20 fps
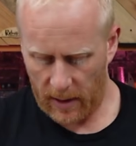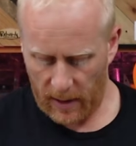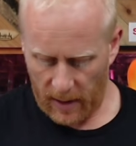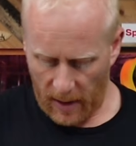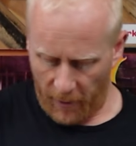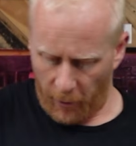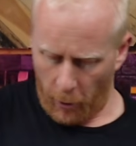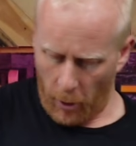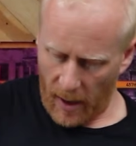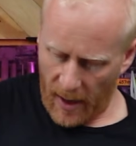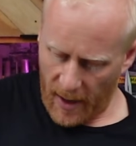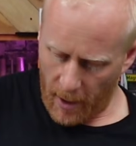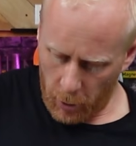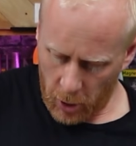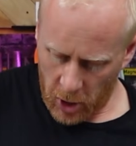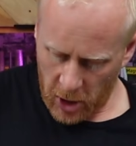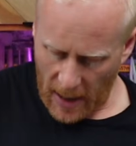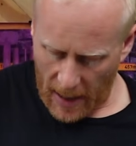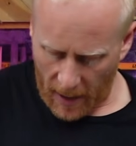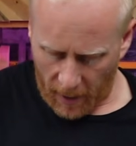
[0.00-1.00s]
Give her a little
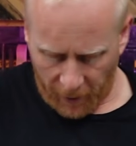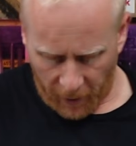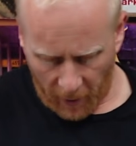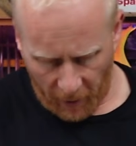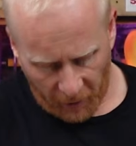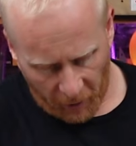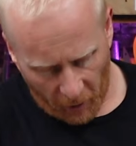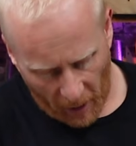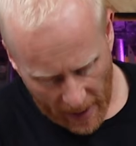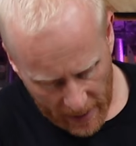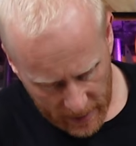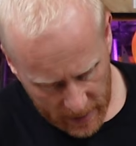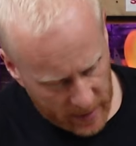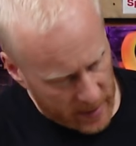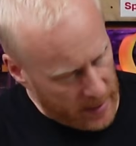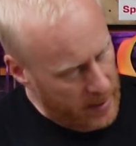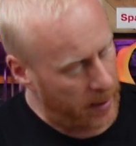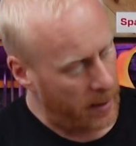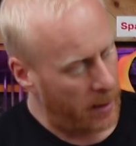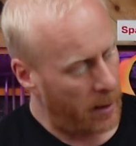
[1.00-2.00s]
check for
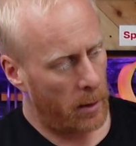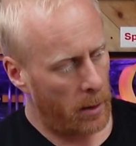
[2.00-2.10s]
frets.